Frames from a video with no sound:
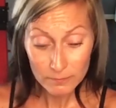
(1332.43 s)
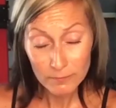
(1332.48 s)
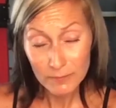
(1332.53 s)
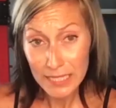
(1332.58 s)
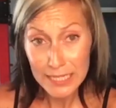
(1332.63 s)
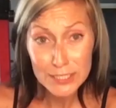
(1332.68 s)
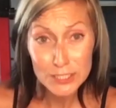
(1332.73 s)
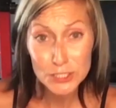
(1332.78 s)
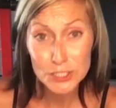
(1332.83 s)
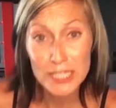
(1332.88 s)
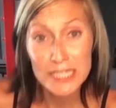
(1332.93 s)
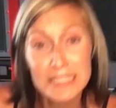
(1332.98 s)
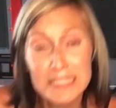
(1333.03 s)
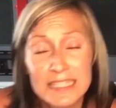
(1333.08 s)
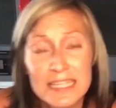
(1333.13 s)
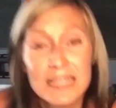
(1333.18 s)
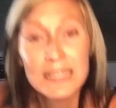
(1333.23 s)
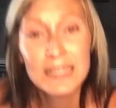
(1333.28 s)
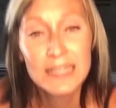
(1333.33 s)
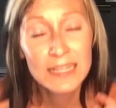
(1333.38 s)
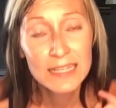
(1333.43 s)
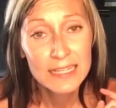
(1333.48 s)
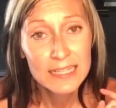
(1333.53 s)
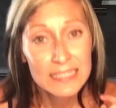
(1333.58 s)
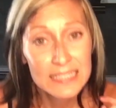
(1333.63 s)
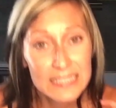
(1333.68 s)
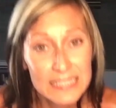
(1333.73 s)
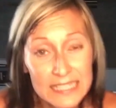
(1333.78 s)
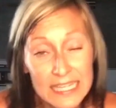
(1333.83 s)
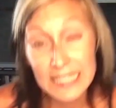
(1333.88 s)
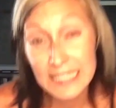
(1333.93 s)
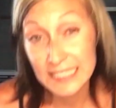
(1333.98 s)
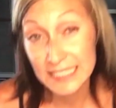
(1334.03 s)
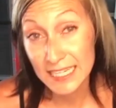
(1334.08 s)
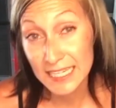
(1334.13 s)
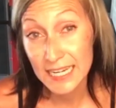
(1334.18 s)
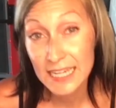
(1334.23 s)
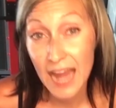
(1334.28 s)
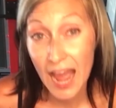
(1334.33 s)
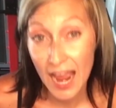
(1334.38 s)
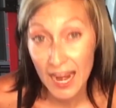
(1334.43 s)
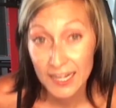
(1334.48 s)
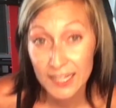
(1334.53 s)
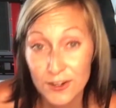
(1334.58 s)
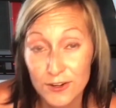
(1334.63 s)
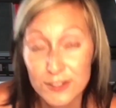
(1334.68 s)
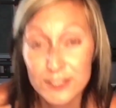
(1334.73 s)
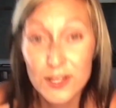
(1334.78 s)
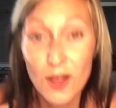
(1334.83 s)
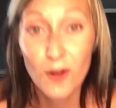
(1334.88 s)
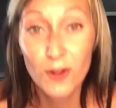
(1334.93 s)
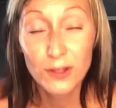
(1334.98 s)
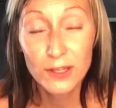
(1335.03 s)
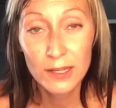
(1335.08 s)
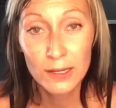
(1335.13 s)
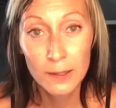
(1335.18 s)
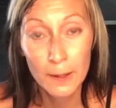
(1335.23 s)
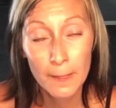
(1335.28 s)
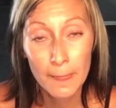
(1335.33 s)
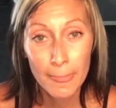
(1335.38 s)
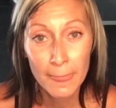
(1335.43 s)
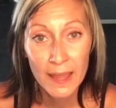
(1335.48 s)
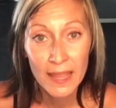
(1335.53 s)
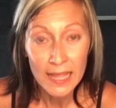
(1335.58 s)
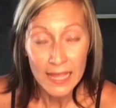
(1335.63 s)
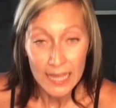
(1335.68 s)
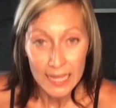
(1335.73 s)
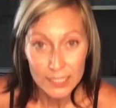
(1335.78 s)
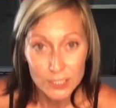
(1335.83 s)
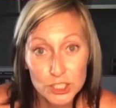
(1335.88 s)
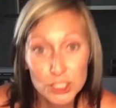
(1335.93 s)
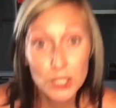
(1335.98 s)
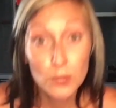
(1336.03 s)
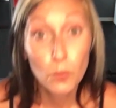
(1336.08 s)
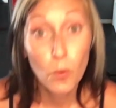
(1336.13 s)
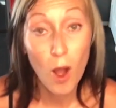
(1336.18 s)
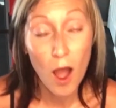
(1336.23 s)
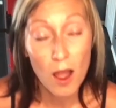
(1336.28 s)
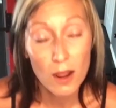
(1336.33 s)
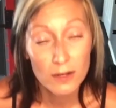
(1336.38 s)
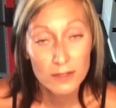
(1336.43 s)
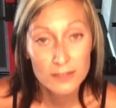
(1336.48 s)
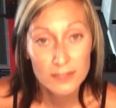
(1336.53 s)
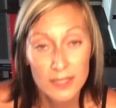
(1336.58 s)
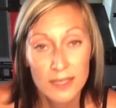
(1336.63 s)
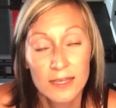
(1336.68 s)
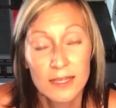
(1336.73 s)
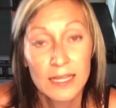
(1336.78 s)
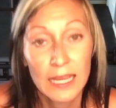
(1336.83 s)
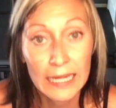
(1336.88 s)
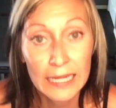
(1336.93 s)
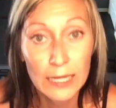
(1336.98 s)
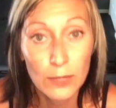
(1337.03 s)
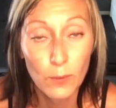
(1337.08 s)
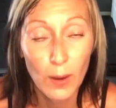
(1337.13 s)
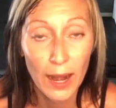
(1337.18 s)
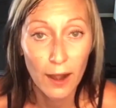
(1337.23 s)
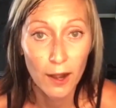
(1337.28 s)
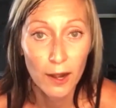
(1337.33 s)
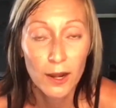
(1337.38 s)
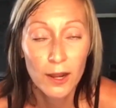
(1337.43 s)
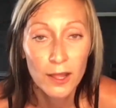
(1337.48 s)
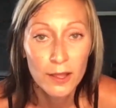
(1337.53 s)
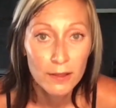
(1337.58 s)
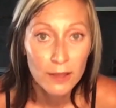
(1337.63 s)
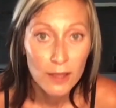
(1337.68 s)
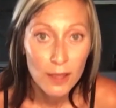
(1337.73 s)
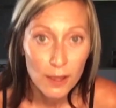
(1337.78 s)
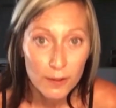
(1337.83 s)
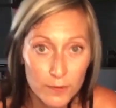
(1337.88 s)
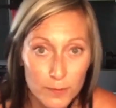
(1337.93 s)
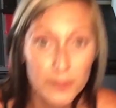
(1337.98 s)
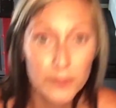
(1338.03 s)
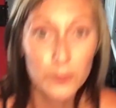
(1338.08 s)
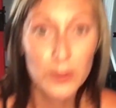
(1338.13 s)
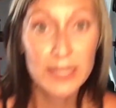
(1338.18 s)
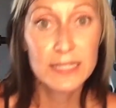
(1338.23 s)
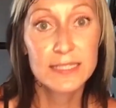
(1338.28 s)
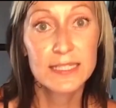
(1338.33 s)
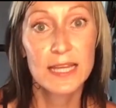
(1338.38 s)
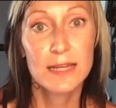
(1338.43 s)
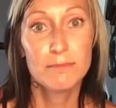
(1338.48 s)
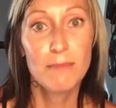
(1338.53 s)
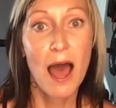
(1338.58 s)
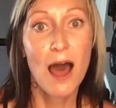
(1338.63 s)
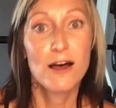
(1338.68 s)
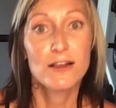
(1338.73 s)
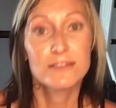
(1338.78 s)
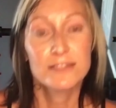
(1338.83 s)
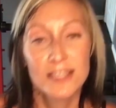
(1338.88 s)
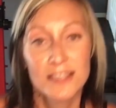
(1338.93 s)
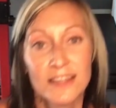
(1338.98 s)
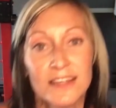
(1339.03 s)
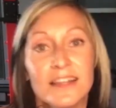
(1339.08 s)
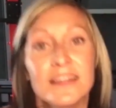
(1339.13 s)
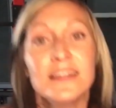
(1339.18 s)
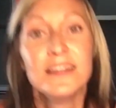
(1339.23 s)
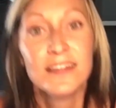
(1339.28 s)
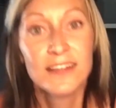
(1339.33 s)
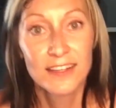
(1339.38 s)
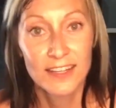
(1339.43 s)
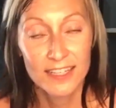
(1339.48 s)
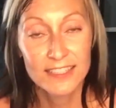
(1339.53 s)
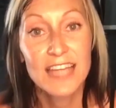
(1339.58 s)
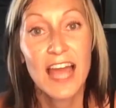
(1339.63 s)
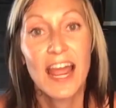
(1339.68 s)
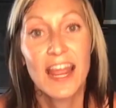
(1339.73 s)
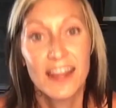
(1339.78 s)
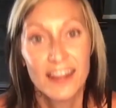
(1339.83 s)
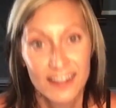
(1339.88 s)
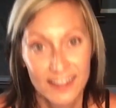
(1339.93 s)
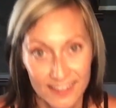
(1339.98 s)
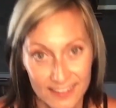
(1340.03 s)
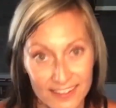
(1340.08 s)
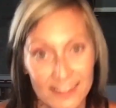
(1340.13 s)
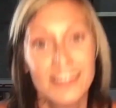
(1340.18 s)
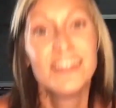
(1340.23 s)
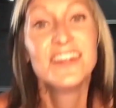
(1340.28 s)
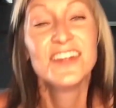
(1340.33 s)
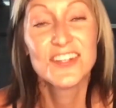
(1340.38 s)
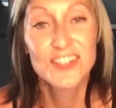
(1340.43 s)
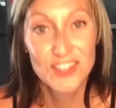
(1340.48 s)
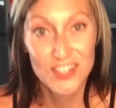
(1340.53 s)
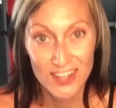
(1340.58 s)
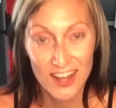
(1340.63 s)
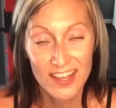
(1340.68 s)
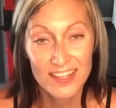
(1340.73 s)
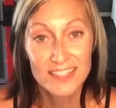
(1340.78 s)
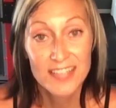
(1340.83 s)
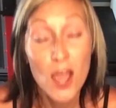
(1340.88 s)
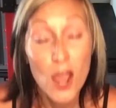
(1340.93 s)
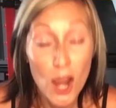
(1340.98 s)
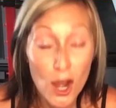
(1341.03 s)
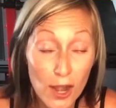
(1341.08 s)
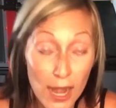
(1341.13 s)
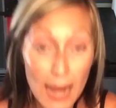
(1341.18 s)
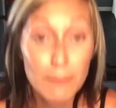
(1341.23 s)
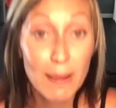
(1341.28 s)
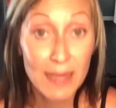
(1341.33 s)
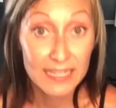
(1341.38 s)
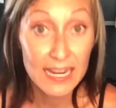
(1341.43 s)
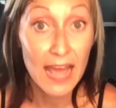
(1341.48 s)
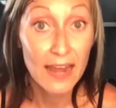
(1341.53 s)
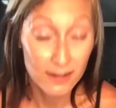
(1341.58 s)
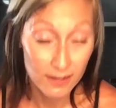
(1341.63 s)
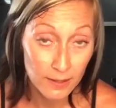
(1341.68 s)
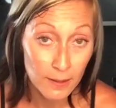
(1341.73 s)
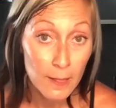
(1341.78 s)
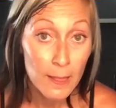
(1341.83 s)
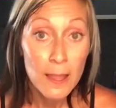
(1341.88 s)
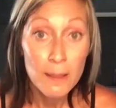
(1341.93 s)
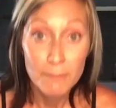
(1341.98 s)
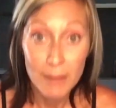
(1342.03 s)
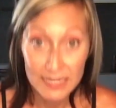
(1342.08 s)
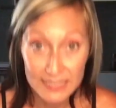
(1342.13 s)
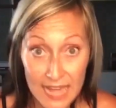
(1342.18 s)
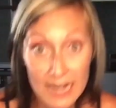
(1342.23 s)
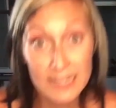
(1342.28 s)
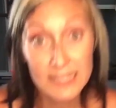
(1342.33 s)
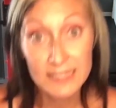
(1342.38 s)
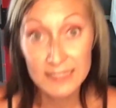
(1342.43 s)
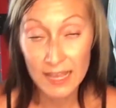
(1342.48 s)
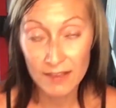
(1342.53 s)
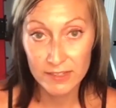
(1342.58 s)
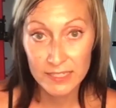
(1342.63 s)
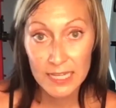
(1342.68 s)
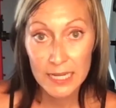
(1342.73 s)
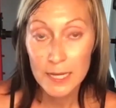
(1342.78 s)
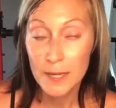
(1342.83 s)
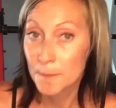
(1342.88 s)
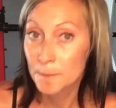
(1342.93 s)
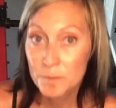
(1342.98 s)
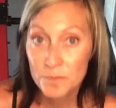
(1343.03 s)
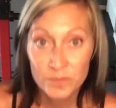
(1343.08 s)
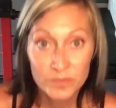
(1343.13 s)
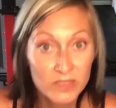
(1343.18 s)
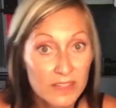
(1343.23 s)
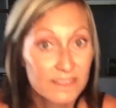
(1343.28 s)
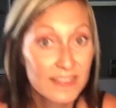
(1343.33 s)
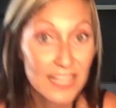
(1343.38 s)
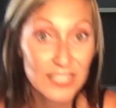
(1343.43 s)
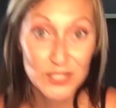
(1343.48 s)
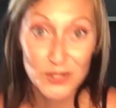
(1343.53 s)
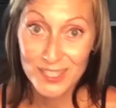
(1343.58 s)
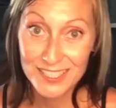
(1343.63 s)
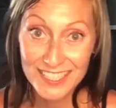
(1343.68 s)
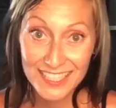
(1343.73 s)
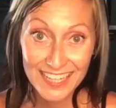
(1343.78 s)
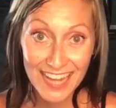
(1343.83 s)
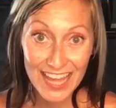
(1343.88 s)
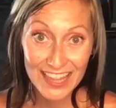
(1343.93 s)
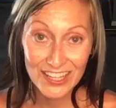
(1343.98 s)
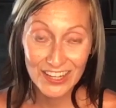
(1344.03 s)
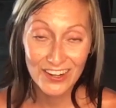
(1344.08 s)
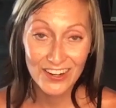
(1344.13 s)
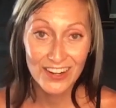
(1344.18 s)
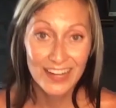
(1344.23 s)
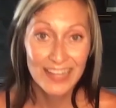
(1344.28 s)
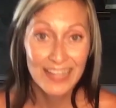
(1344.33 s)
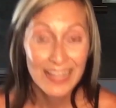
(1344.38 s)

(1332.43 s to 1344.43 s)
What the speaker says: And she's 69 years old, and she walks anywhere from 3 to 10 miles a day. She does. Her and my dad. My dad is 70. They do it together.